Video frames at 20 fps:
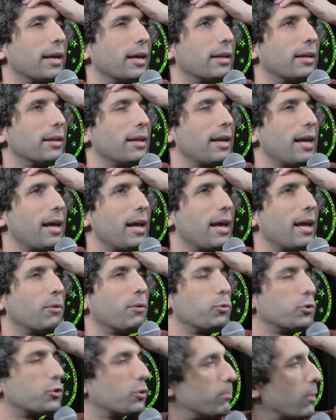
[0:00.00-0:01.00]
and
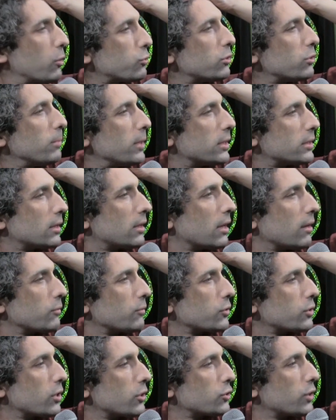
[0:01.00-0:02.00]
it was the most amazing
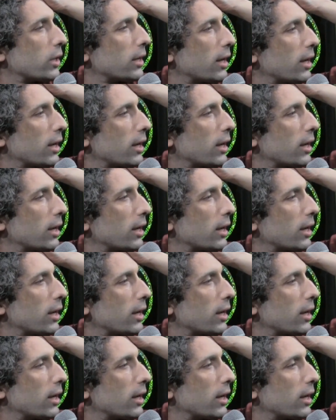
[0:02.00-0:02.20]
conversation I